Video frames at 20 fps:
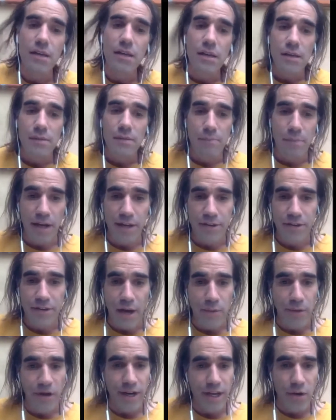But I
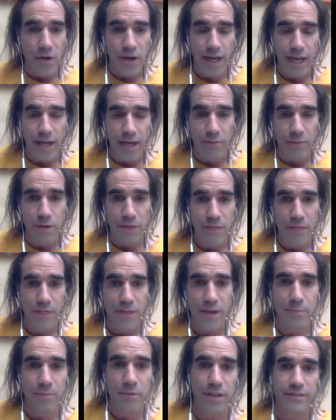want to go ahead with the
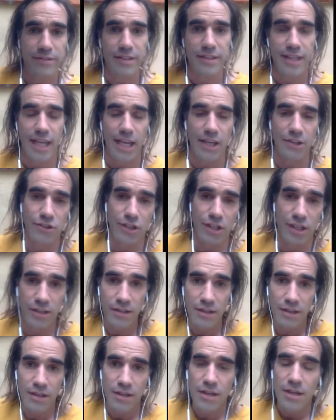presentation
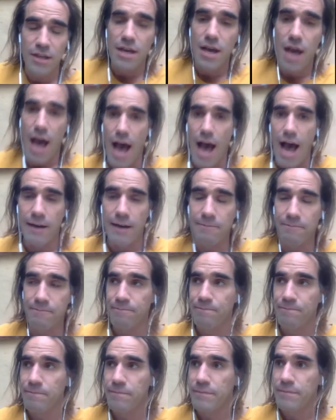um,
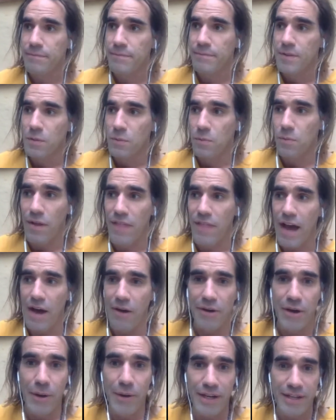without
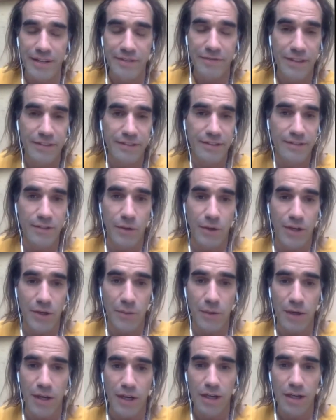knowing if this is going to
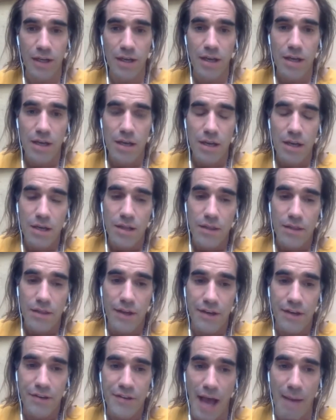work. The
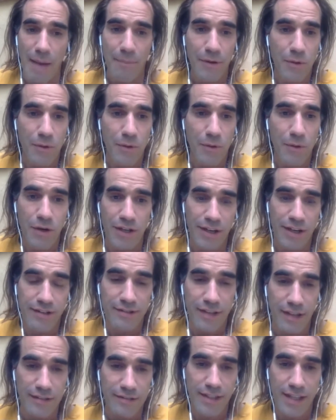topic we're going to
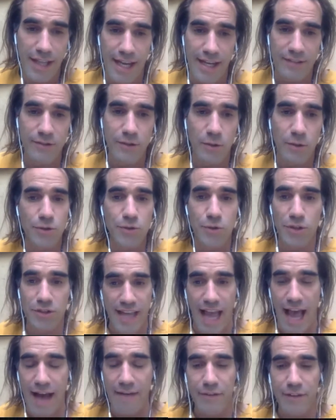discuss today is cultural
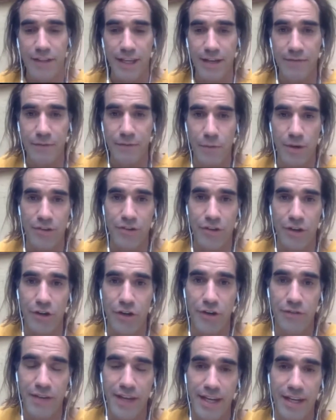scaffolding for
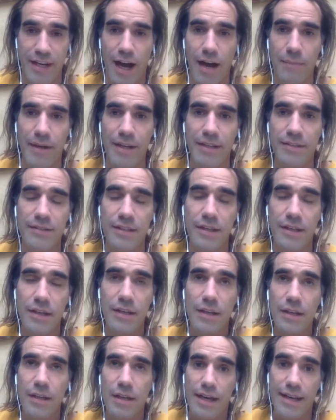regenerative economics.
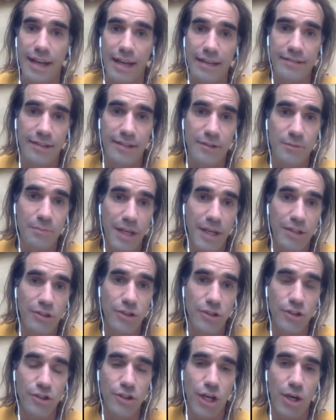And as this picture
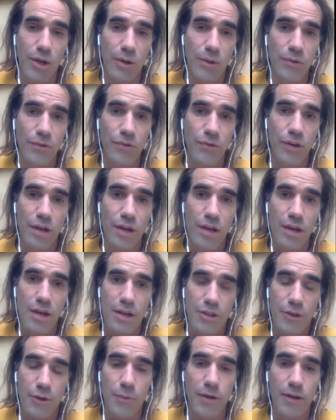shows,
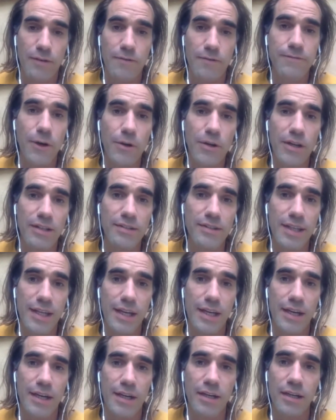the real focus
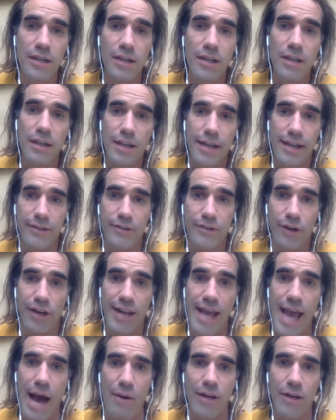here is on
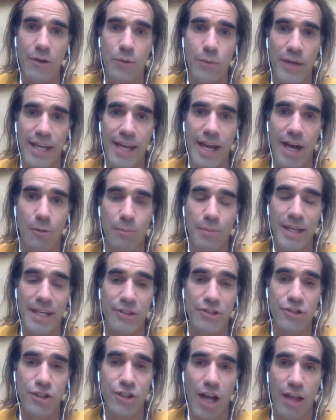how can we help
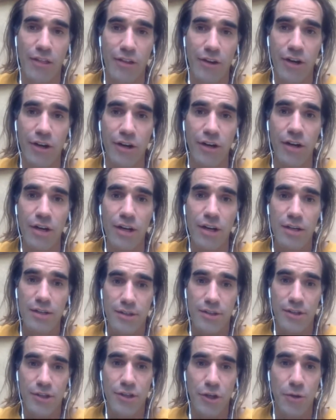each other
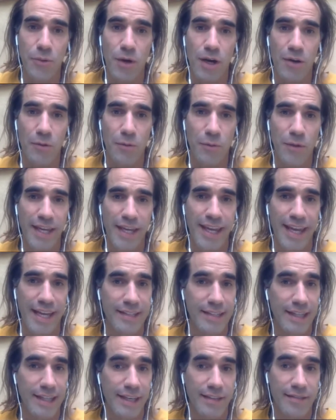to do what we can't
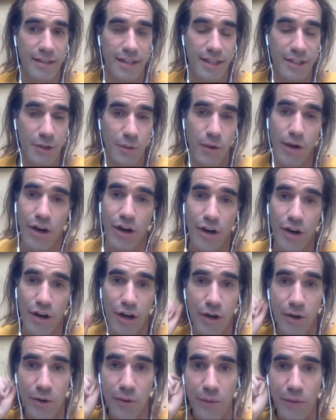easily do on our
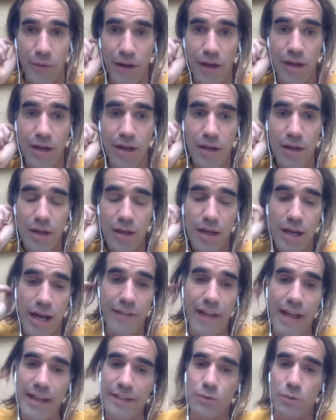own. And
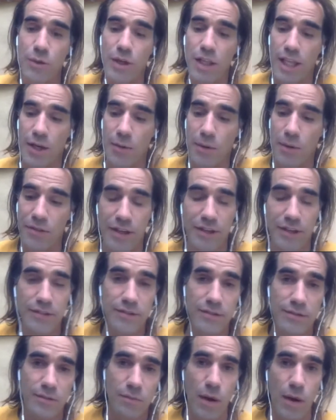that's really what
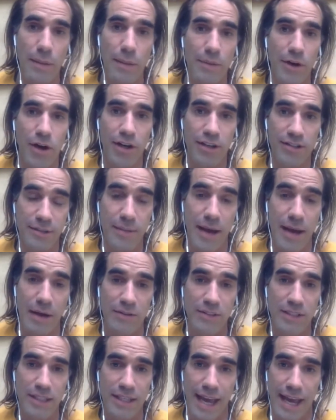this webinar is about
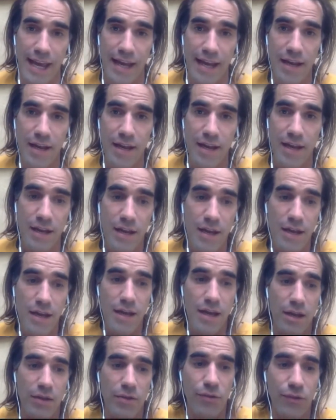today.
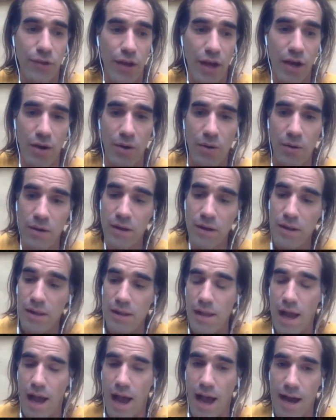And so
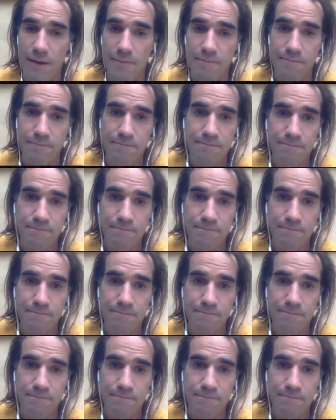um,